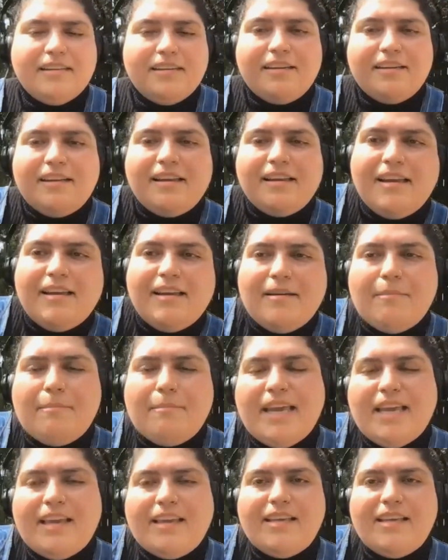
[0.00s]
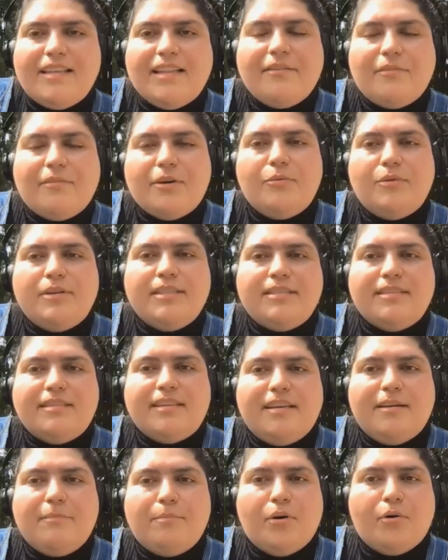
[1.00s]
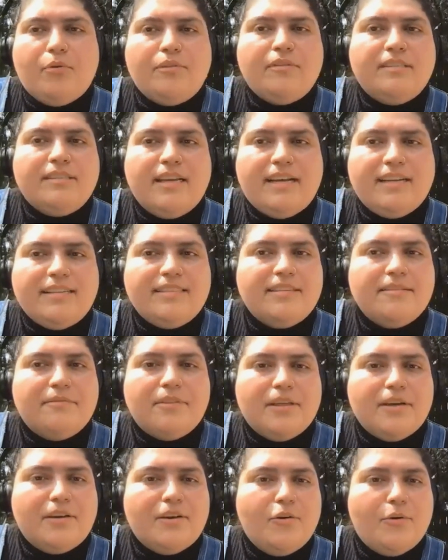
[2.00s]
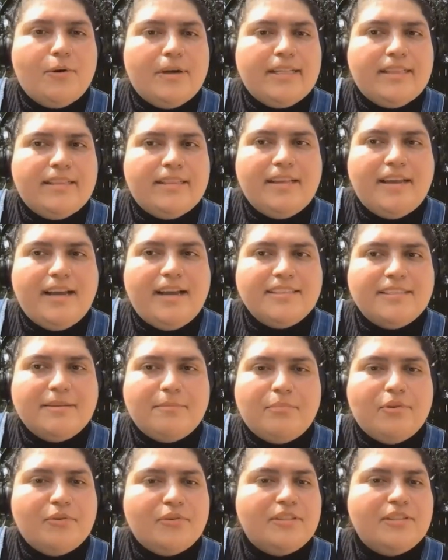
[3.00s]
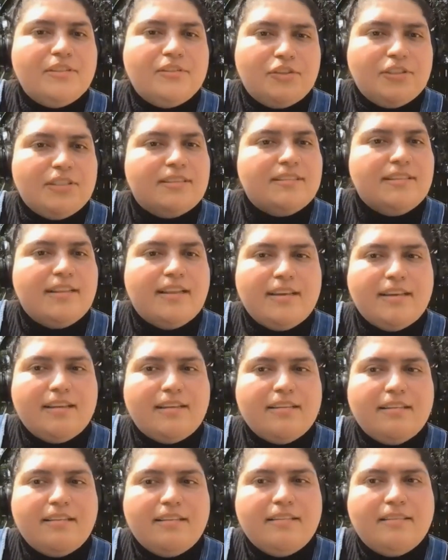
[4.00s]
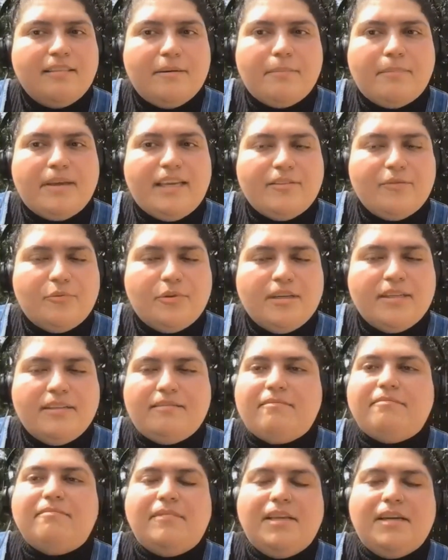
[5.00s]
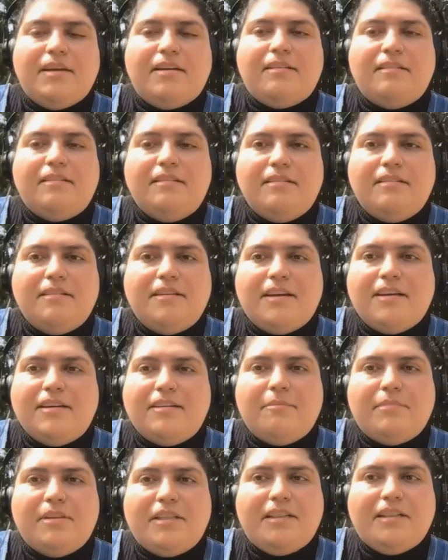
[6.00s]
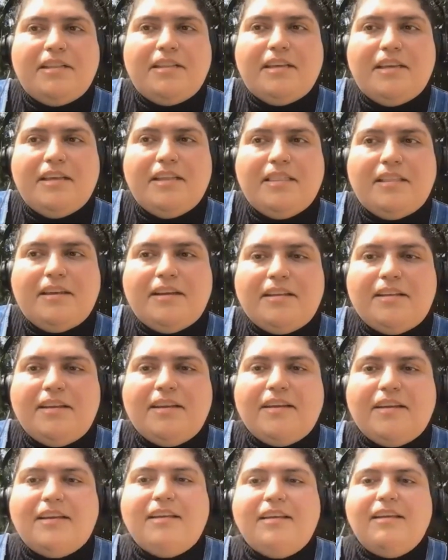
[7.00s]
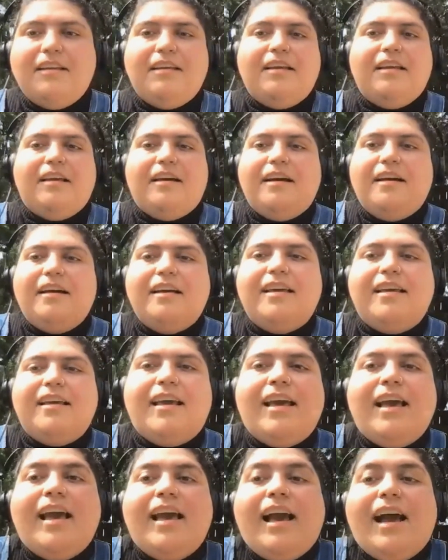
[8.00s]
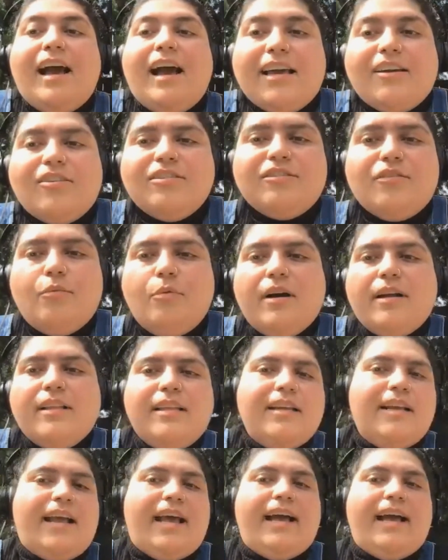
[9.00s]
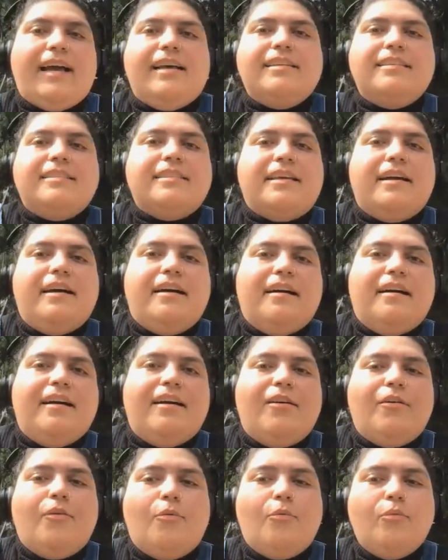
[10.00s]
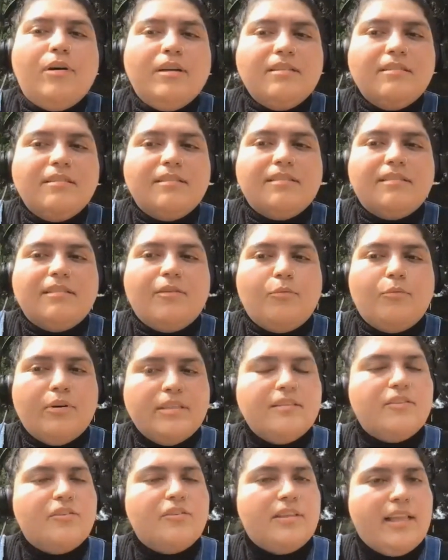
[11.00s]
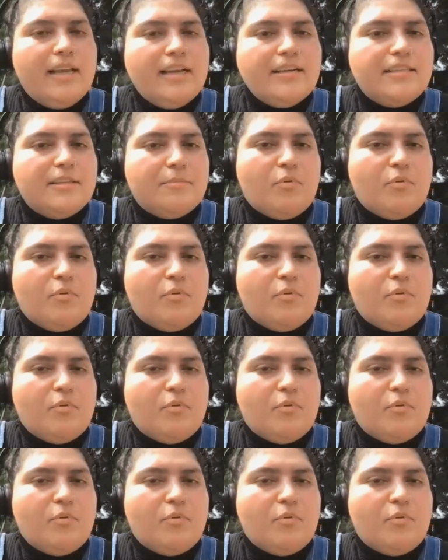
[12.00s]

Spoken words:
of making everyone see both sides of the coin as opposed to just like the main one. Yeah, I completely get that. Yeah. I also wanted to ask, what's your next